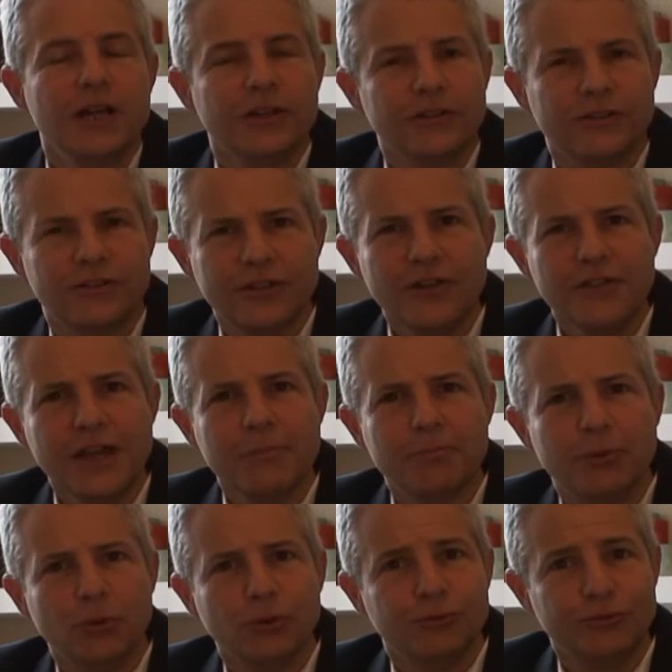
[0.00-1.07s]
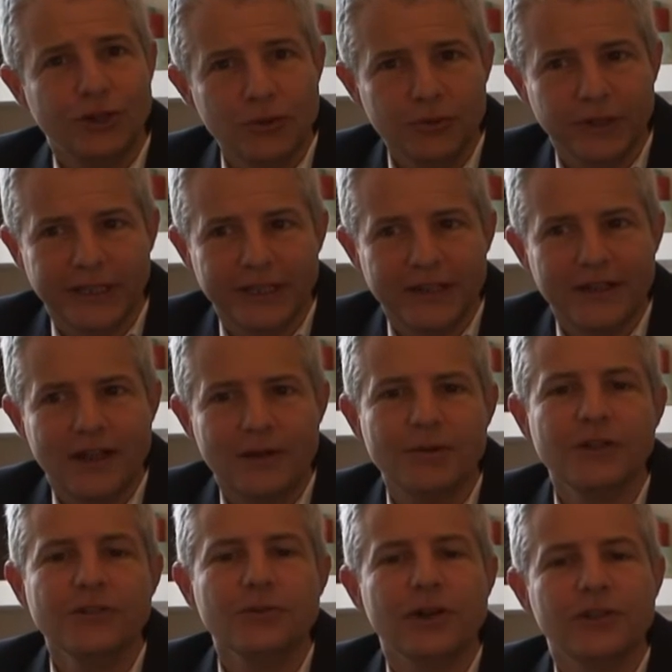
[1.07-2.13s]
To start that ball rolling, I'm
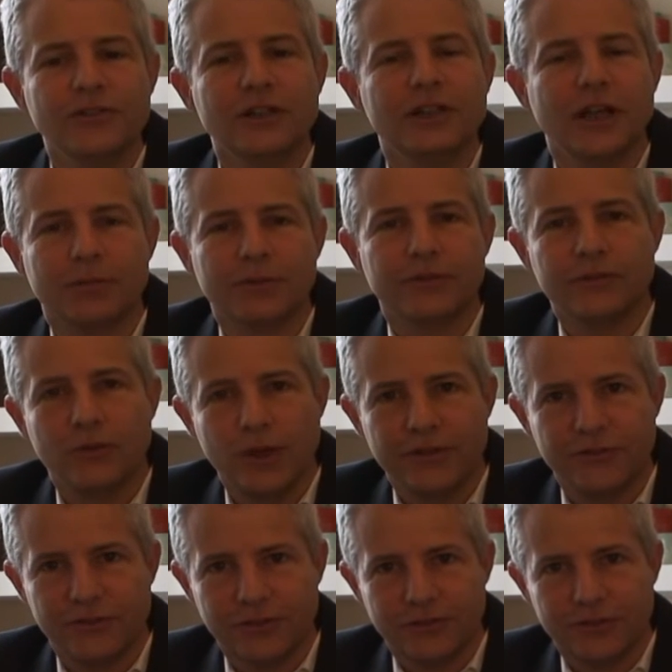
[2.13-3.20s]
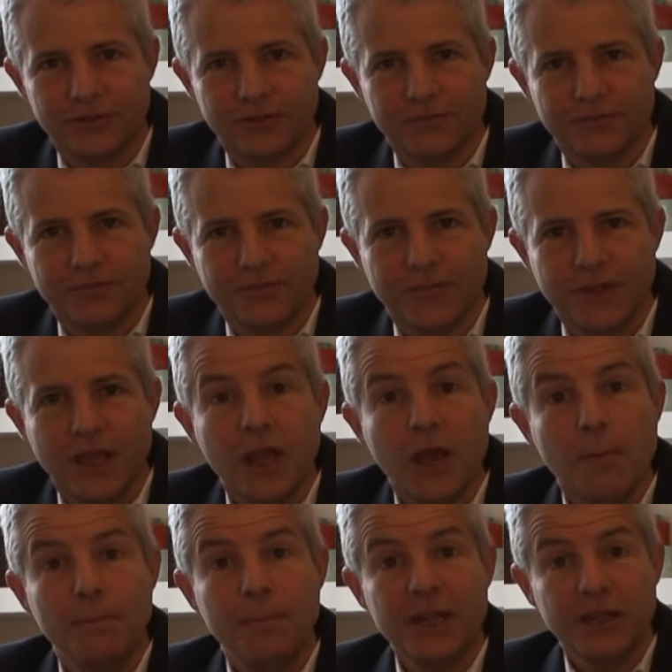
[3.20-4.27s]
going to ask a couple of questions.
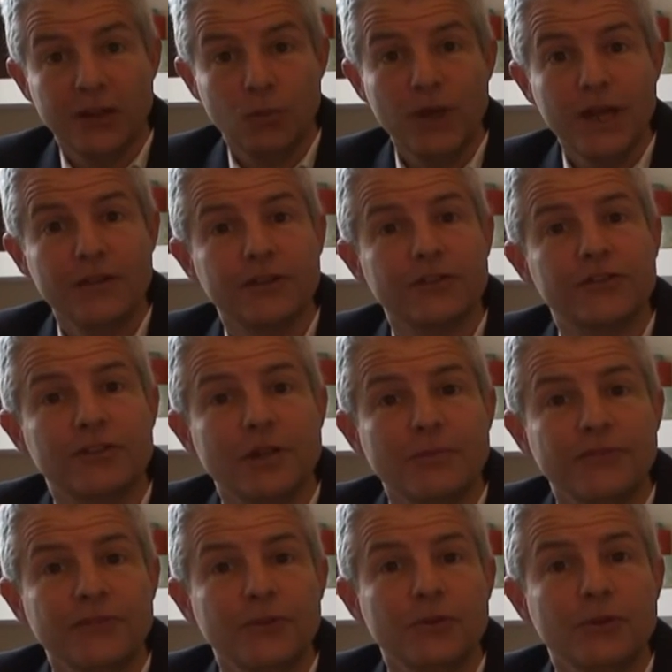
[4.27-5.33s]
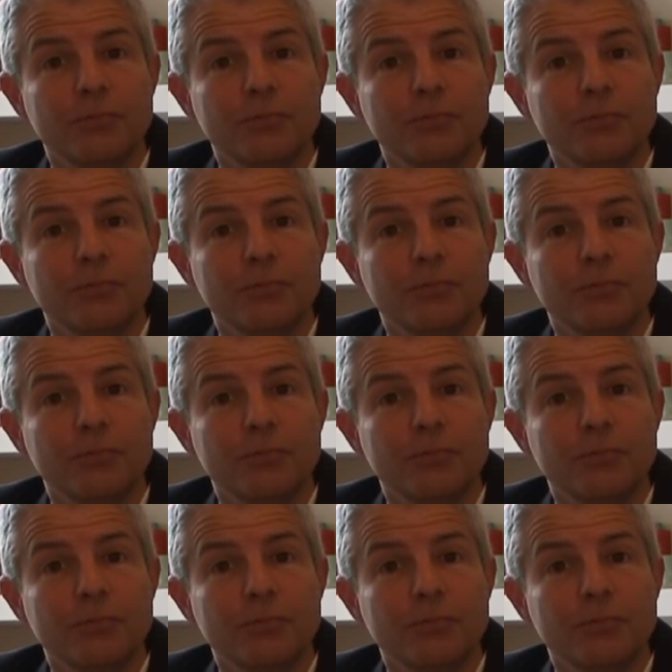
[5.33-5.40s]
Being aware that some of you